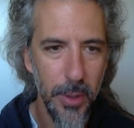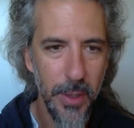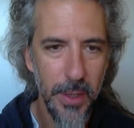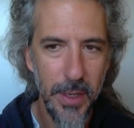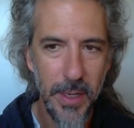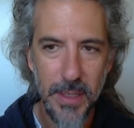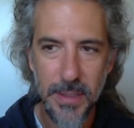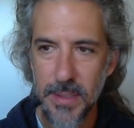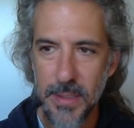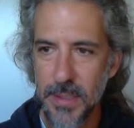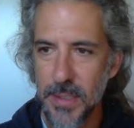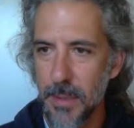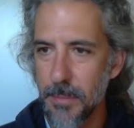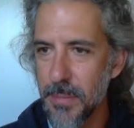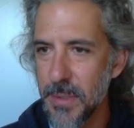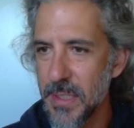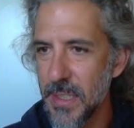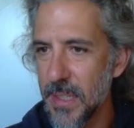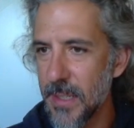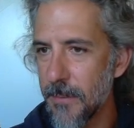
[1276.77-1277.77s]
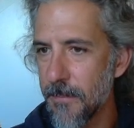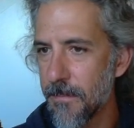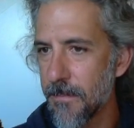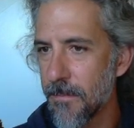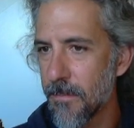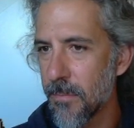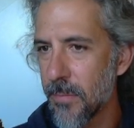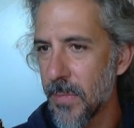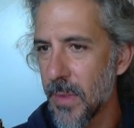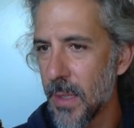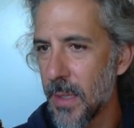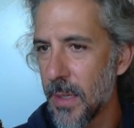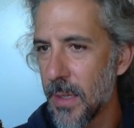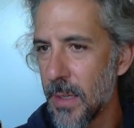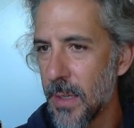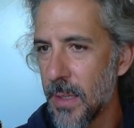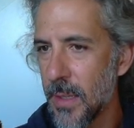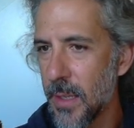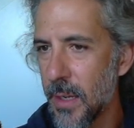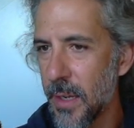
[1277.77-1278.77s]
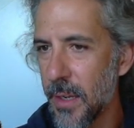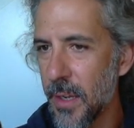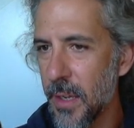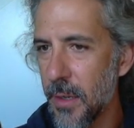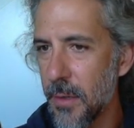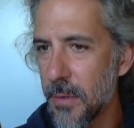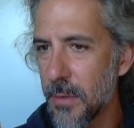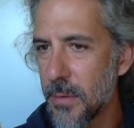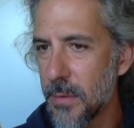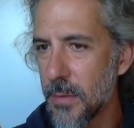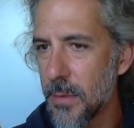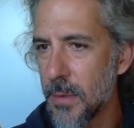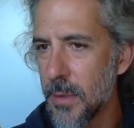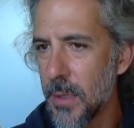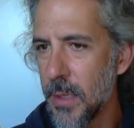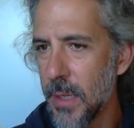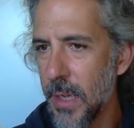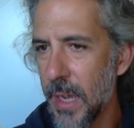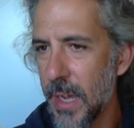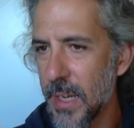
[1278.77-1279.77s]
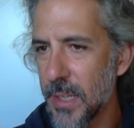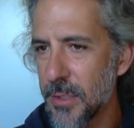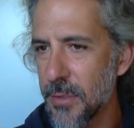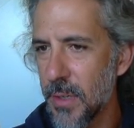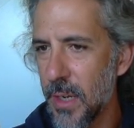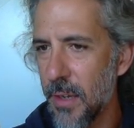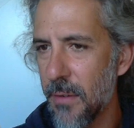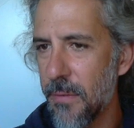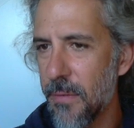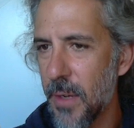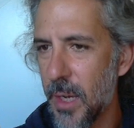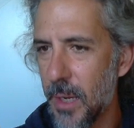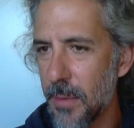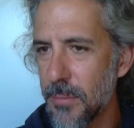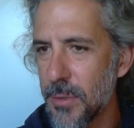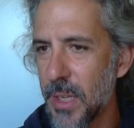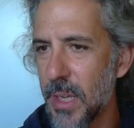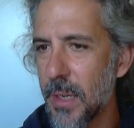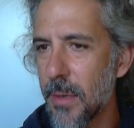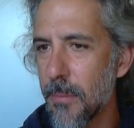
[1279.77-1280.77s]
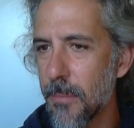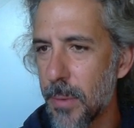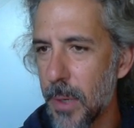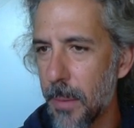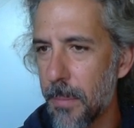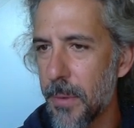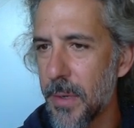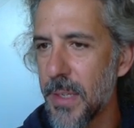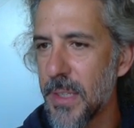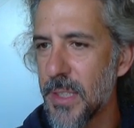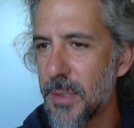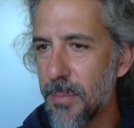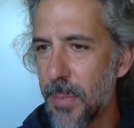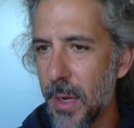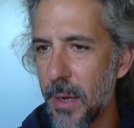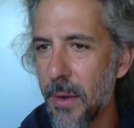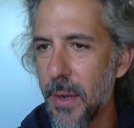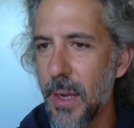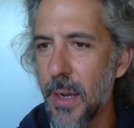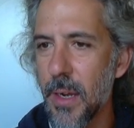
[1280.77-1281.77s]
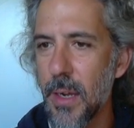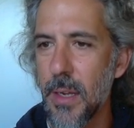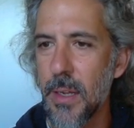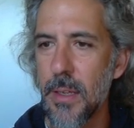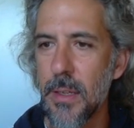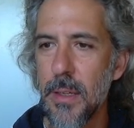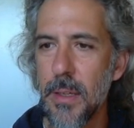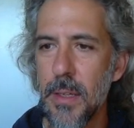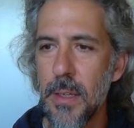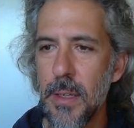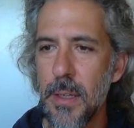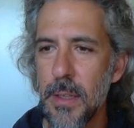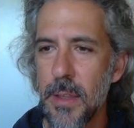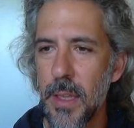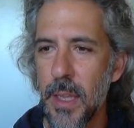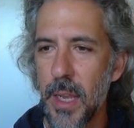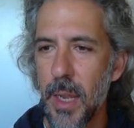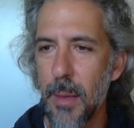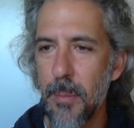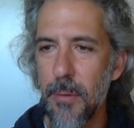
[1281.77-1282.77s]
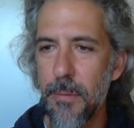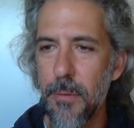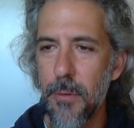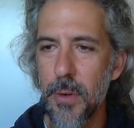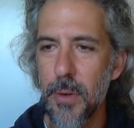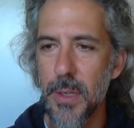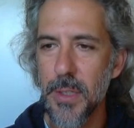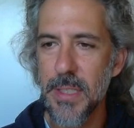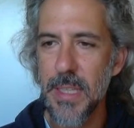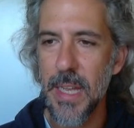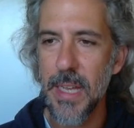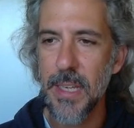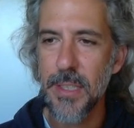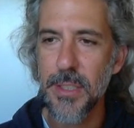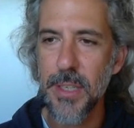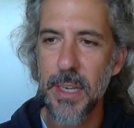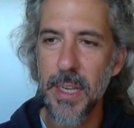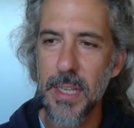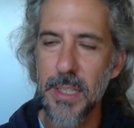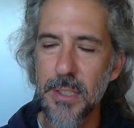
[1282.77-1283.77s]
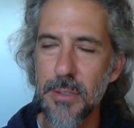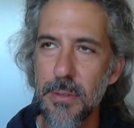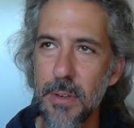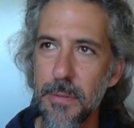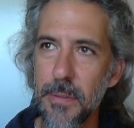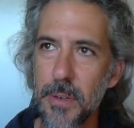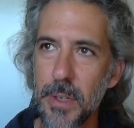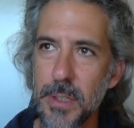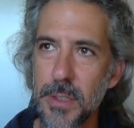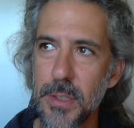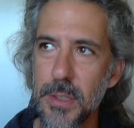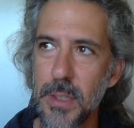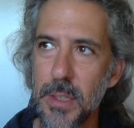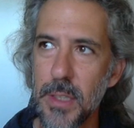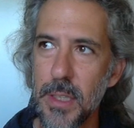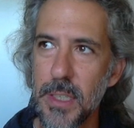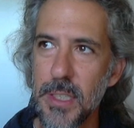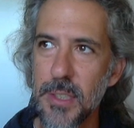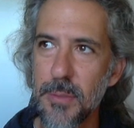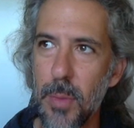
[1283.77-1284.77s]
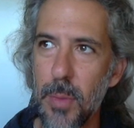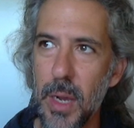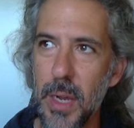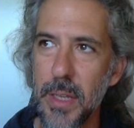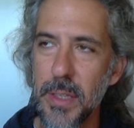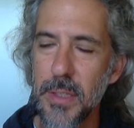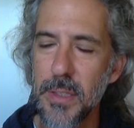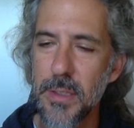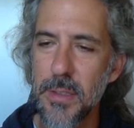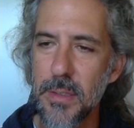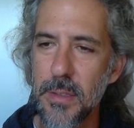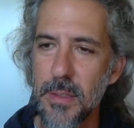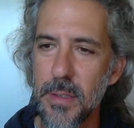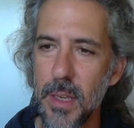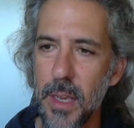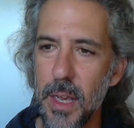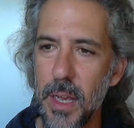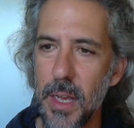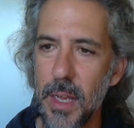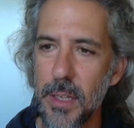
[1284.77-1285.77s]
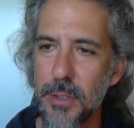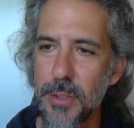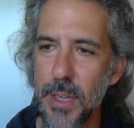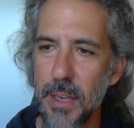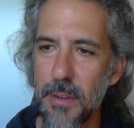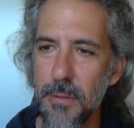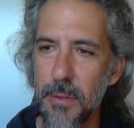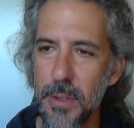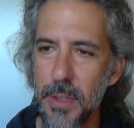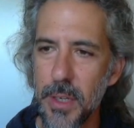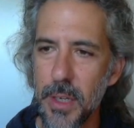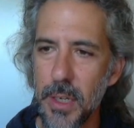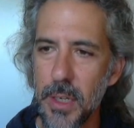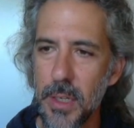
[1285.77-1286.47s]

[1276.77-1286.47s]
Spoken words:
it as a subscene. There you go. xref, object, properties, barrier. The double / I guess refers to this mod's track folder.